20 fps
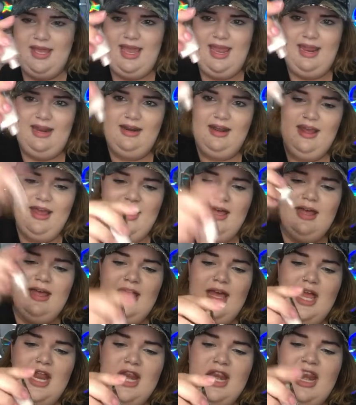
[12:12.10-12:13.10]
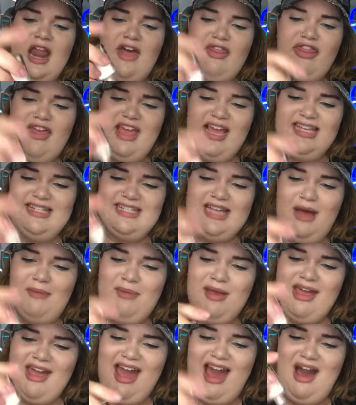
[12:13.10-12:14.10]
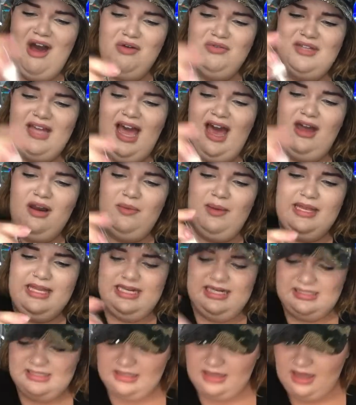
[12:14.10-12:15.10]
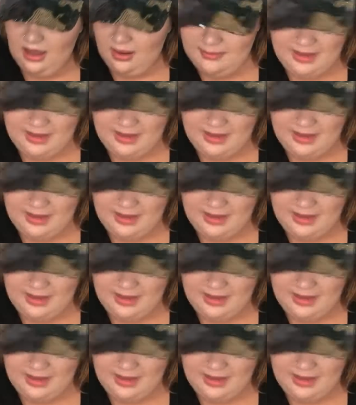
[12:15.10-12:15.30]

and nothing is coming out. How do I get it to come